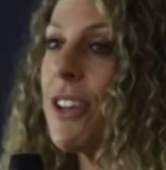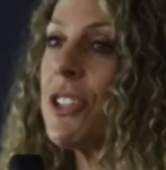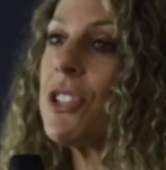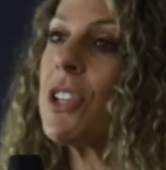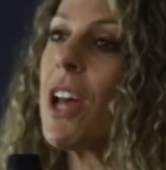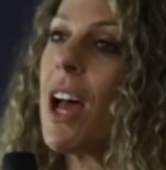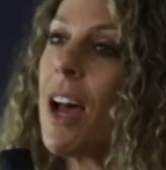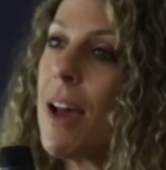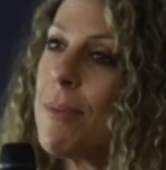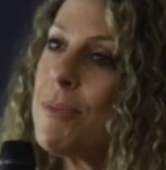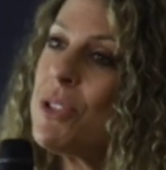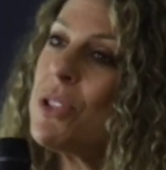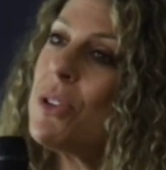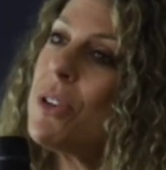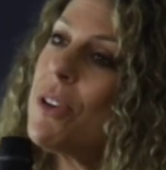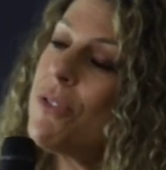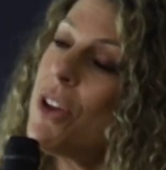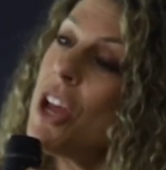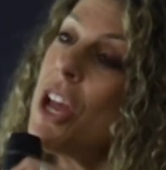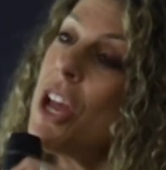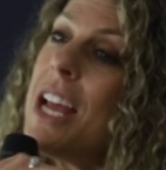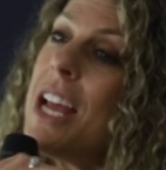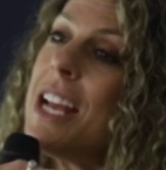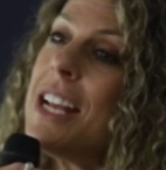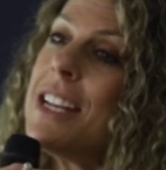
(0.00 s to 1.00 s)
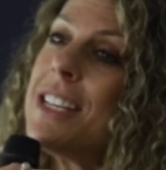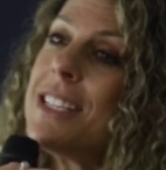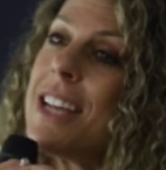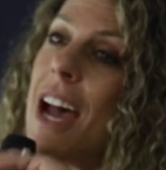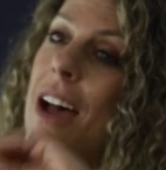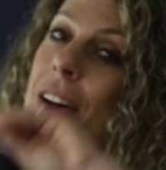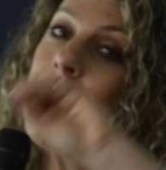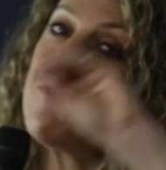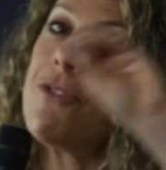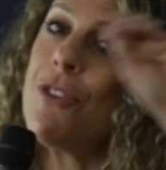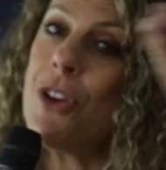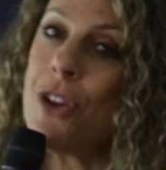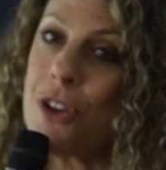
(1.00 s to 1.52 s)
So I'm sort of
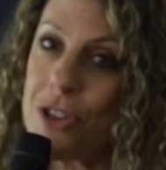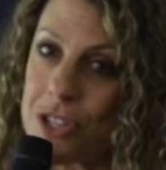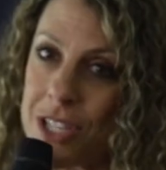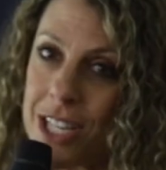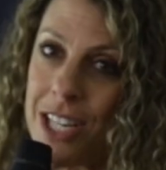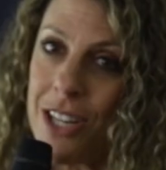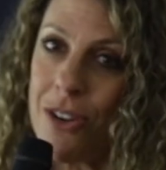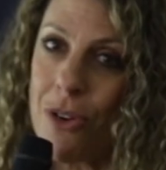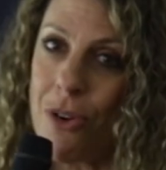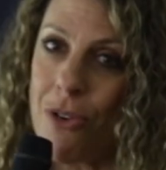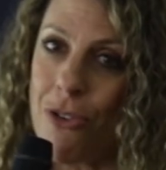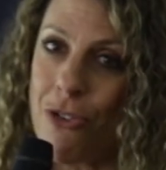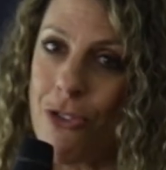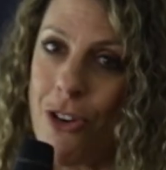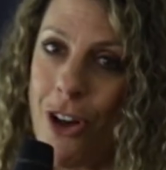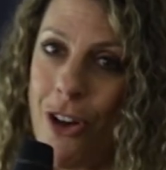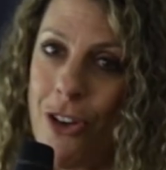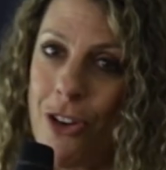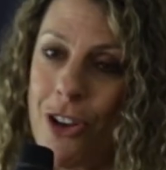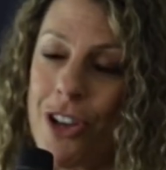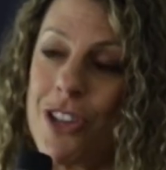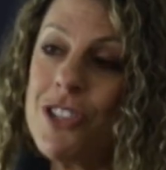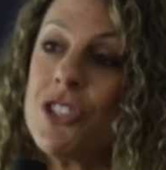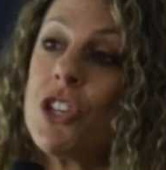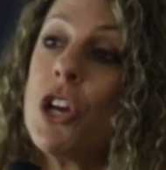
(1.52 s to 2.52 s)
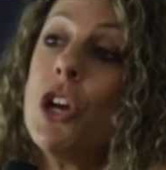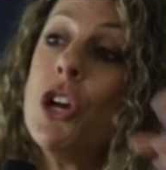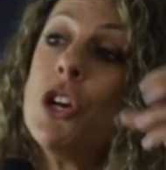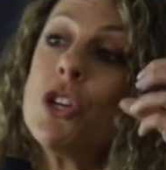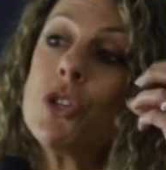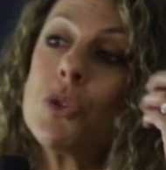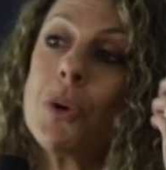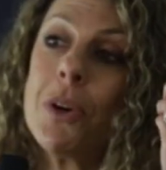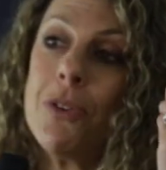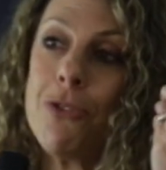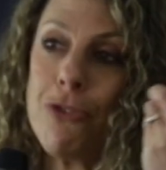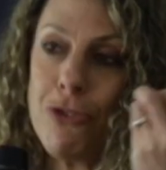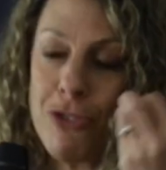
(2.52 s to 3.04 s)
diverting your focus
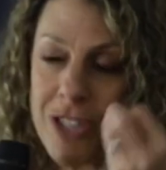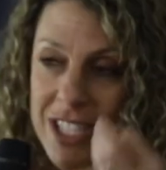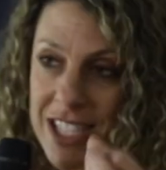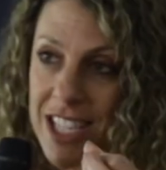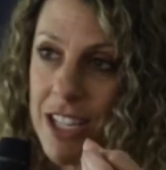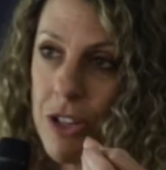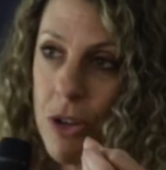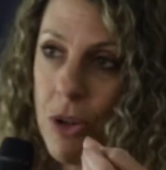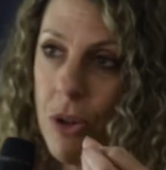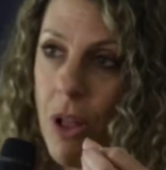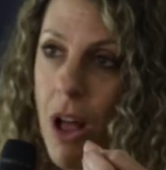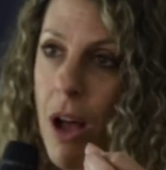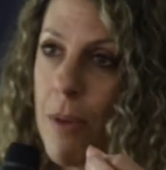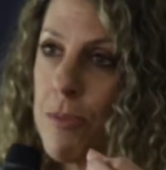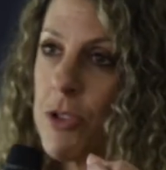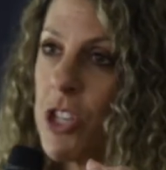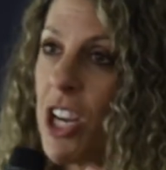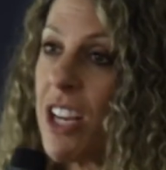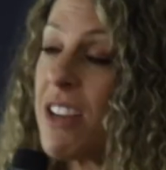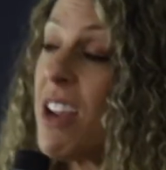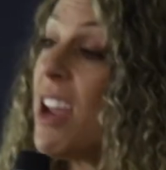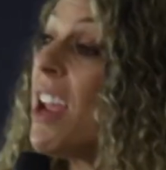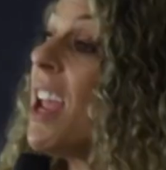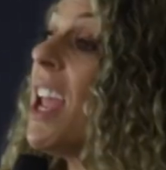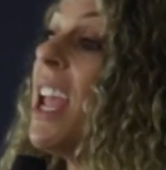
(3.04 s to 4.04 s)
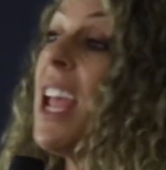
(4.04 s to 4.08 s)
to a physical object.